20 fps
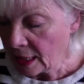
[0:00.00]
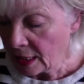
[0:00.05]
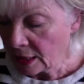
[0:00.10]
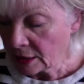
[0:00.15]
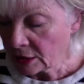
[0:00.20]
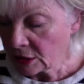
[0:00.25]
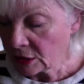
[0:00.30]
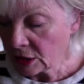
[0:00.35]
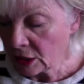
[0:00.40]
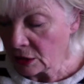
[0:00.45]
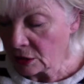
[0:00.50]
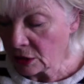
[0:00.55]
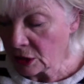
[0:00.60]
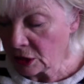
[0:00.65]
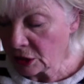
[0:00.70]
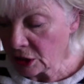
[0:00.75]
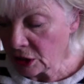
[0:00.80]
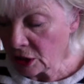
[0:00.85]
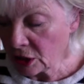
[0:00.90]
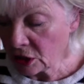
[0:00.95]
So the
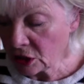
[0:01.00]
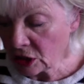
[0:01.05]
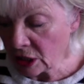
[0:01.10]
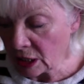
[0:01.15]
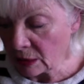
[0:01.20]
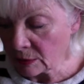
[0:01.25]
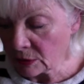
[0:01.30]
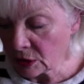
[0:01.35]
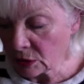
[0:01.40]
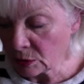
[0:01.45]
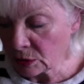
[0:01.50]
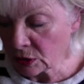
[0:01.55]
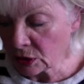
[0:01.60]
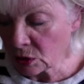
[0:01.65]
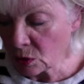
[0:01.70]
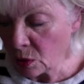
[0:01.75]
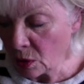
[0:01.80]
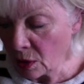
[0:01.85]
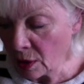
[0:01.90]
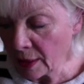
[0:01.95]
third chapter was
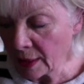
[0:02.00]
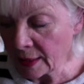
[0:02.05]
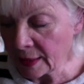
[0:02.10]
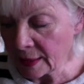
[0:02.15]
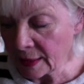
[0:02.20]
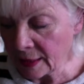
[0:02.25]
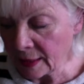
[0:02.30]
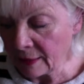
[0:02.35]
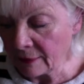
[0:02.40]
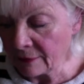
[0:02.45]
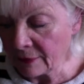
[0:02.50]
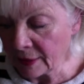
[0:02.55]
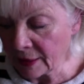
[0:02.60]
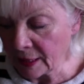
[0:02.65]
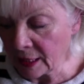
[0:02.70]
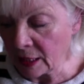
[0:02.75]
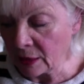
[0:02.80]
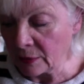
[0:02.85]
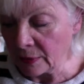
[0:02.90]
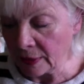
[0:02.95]
quite heavy
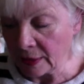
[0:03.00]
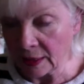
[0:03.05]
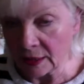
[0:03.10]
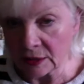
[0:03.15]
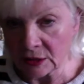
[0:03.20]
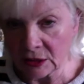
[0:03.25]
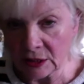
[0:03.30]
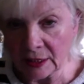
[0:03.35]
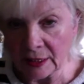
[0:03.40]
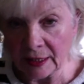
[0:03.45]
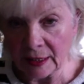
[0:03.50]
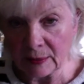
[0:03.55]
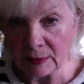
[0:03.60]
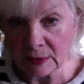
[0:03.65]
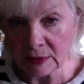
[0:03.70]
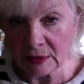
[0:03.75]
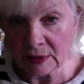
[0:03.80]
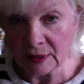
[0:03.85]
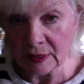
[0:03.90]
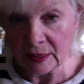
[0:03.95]
going, actually,
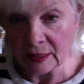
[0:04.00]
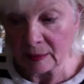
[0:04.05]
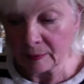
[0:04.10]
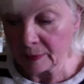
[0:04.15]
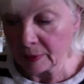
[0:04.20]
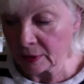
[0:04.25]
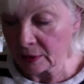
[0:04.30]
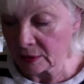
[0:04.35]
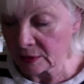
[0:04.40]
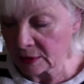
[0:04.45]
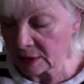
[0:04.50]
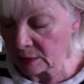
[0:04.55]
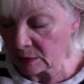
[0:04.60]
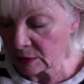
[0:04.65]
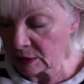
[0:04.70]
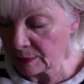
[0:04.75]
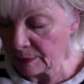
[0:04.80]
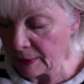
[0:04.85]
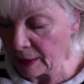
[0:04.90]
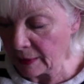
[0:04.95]
wasn't it? Because it was
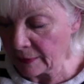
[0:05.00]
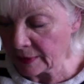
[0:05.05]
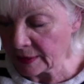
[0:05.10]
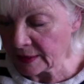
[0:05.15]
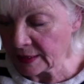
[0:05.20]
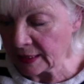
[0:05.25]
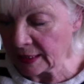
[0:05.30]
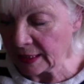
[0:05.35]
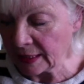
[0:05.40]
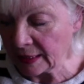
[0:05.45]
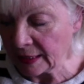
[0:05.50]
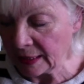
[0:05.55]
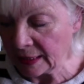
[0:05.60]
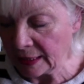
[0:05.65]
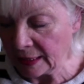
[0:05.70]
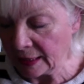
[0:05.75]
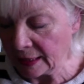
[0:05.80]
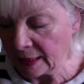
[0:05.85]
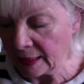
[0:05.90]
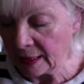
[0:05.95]
about the
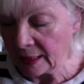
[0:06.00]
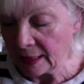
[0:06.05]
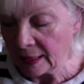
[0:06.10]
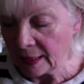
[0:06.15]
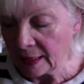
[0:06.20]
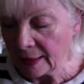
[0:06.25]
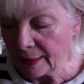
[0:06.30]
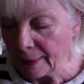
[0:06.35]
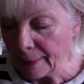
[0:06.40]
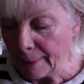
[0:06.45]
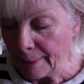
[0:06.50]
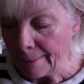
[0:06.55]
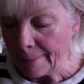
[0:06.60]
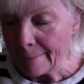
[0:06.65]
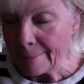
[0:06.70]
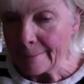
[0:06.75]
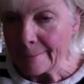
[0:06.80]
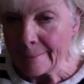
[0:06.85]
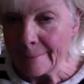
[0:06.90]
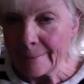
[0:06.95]
DNA.
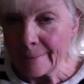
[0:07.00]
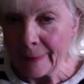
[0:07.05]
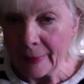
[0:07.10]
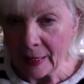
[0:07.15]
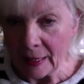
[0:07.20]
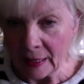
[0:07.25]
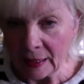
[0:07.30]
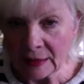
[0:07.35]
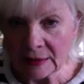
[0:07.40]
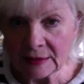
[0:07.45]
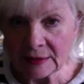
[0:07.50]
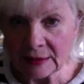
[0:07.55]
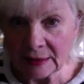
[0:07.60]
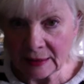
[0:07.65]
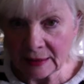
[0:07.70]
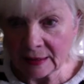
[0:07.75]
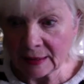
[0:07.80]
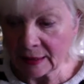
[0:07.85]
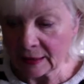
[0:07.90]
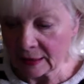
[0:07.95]
But
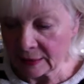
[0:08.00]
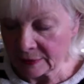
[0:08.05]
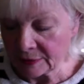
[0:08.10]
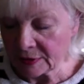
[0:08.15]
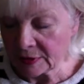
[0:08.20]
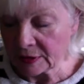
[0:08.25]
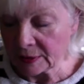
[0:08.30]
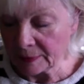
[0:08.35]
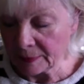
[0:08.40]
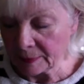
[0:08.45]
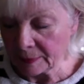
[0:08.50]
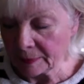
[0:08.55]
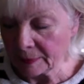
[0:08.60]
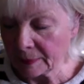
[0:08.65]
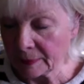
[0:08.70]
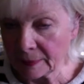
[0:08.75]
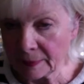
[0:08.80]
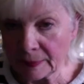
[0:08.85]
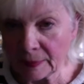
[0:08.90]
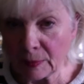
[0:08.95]
didn't it have some,
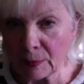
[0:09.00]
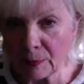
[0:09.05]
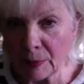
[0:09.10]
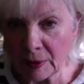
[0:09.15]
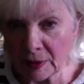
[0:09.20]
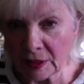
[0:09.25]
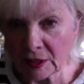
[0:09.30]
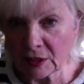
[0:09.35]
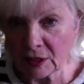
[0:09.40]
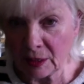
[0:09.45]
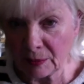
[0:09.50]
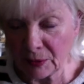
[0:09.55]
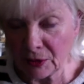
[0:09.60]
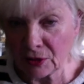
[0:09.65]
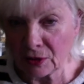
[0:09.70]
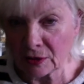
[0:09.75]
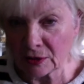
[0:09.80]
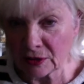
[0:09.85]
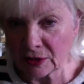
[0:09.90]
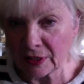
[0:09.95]
by the time you
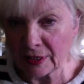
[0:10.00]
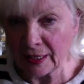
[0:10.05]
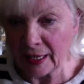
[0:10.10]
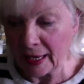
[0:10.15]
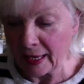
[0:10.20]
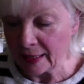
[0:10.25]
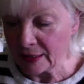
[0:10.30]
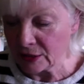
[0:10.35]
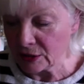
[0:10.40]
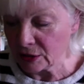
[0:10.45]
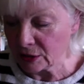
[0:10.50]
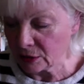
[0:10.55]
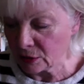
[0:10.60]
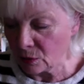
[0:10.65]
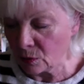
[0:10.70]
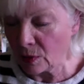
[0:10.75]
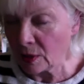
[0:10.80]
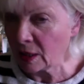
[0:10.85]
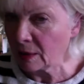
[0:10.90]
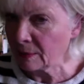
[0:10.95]
got to the end, you thought,
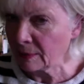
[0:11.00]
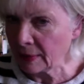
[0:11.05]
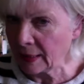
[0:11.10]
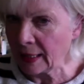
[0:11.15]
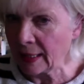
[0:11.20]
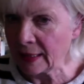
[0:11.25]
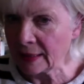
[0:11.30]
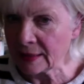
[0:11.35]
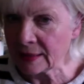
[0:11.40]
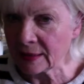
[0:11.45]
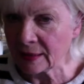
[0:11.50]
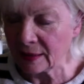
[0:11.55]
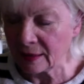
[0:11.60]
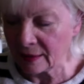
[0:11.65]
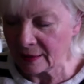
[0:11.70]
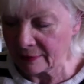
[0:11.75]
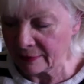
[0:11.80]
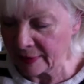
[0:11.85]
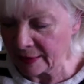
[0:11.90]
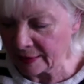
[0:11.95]
well, I'm glad I
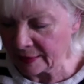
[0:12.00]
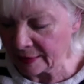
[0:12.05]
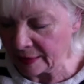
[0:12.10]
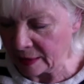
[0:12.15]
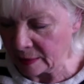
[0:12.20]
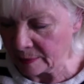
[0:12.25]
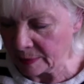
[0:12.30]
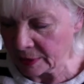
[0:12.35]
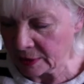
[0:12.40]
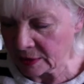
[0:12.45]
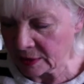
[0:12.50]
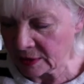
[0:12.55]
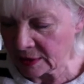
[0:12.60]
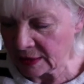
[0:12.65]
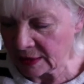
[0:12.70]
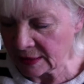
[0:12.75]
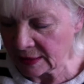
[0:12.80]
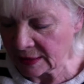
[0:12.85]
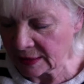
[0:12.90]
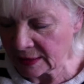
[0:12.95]
read that because
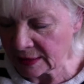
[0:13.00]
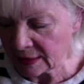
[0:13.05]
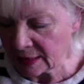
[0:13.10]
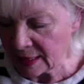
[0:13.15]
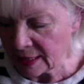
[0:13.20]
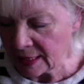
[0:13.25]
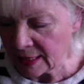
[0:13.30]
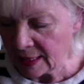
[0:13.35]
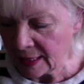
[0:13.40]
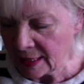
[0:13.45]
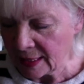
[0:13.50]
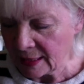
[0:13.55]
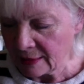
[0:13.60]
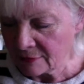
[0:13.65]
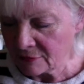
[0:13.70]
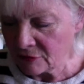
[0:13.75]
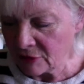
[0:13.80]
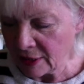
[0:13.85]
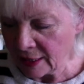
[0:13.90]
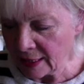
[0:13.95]
it's
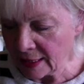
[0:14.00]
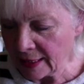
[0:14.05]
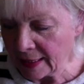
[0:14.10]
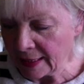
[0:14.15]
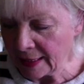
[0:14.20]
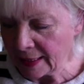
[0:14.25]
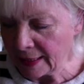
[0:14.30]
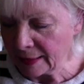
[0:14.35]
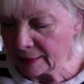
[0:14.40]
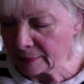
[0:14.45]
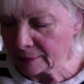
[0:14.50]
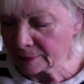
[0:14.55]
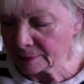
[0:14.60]
really